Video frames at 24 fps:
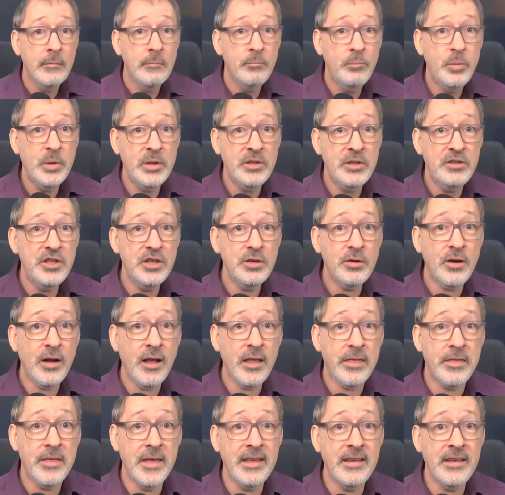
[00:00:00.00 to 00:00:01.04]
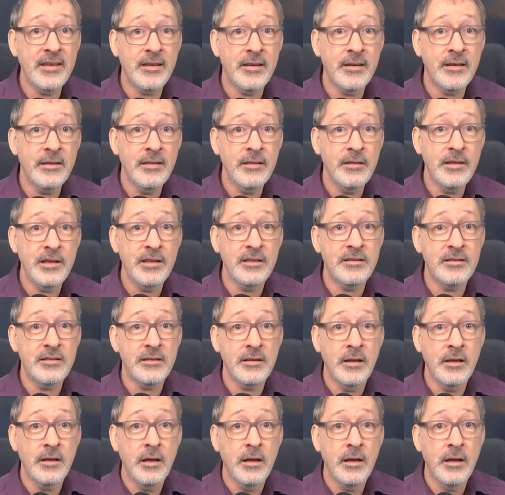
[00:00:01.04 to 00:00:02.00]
But do I think that